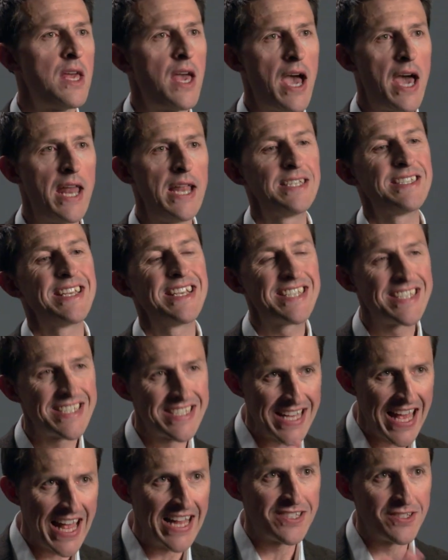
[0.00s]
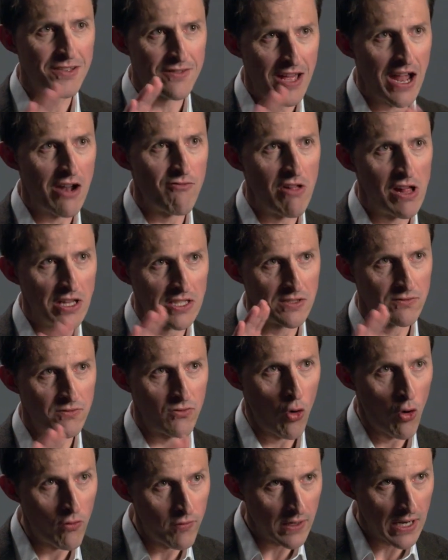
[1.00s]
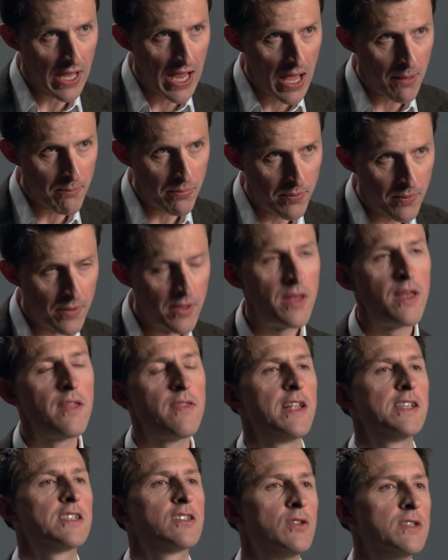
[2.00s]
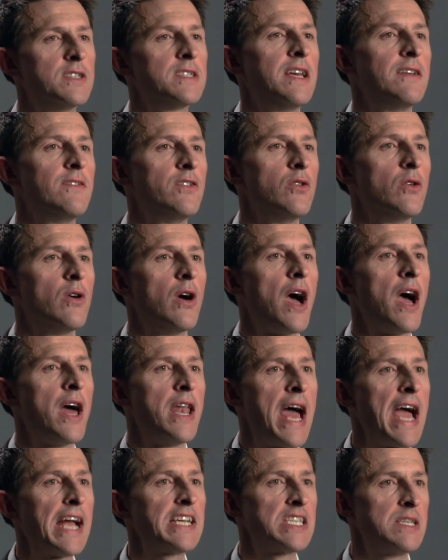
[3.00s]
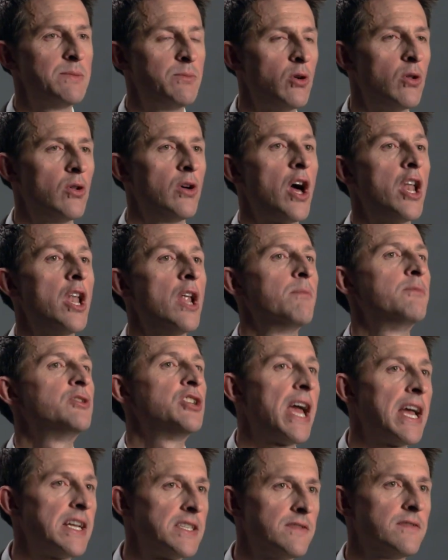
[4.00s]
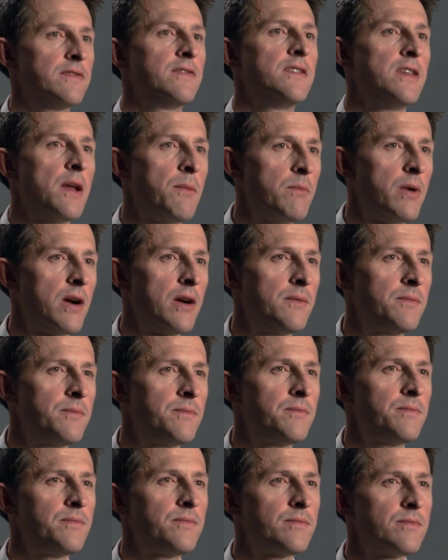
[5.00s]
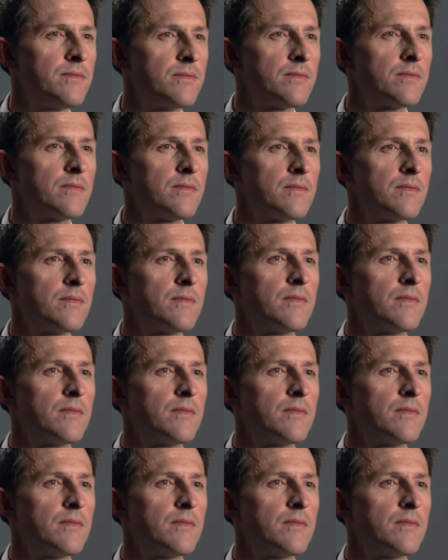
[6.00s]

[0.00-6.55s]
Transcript: And it's the extent of that relative overlap that's going to give you an actionable and an objective number. But we can also